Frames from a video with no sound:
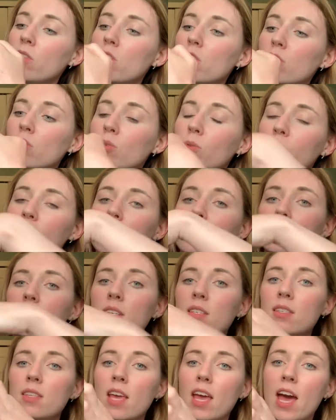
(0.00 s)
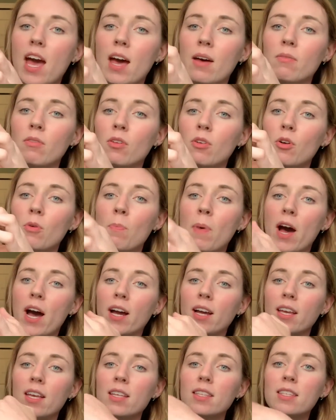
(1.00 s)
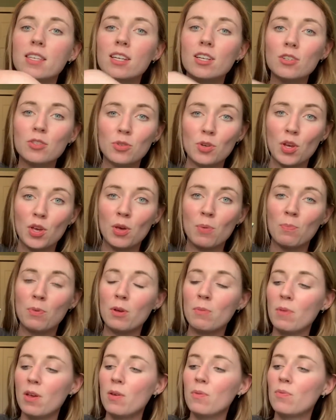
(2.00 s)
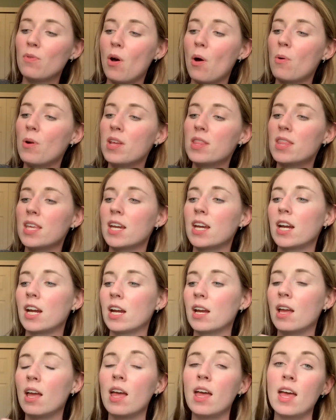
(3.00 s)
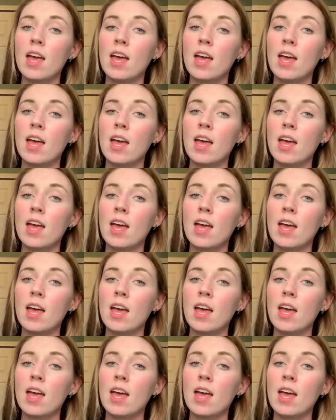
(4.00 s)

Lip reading: these shorts is they have little pockets here so I can put my phone in there.